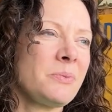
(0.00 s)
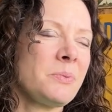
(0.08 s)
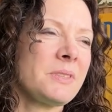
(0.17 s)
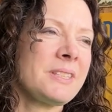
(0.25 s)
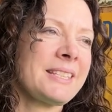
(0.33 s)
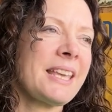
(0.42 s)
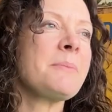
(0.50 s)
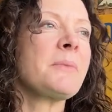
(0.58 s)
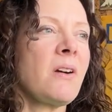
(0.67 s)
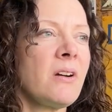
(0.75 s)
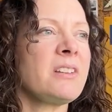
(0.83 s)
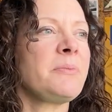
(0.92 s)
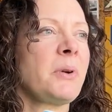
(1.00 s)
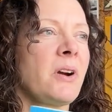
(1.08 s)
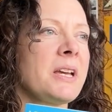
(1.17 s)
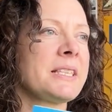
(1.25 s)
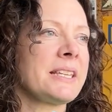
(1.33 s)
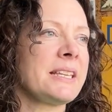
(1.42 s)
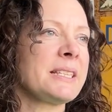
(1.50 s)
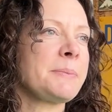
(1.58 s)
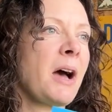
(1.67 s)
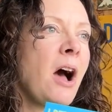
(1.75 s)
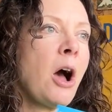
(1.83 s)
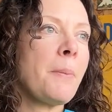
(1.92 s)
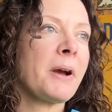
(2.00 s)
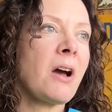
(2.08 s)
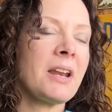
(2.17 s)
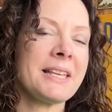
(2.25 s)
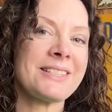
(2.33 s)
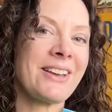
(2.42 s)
the same kind of prizes, but HarperCollins,